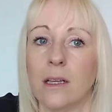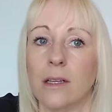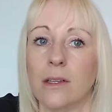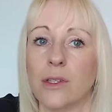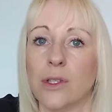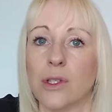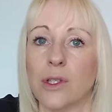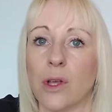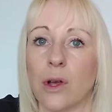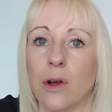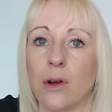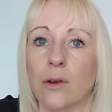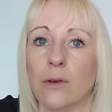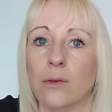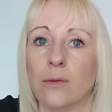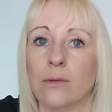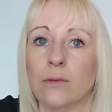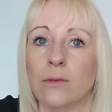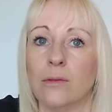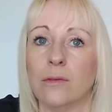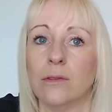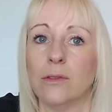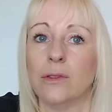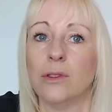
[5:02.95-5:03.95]
So
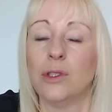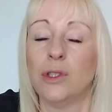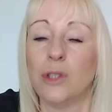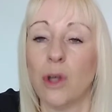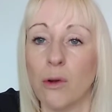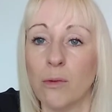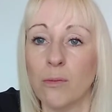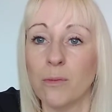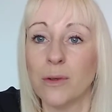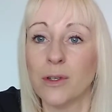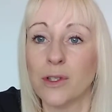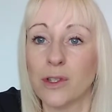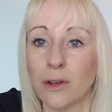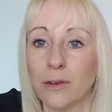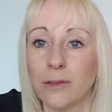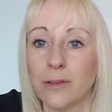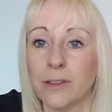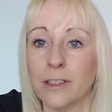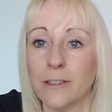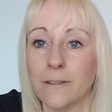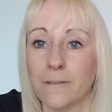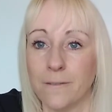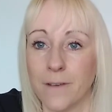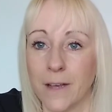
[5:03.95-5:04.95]
don't be stuffing
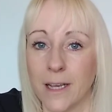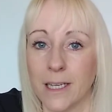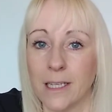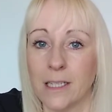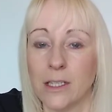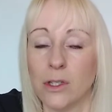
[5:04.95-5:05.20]
your face.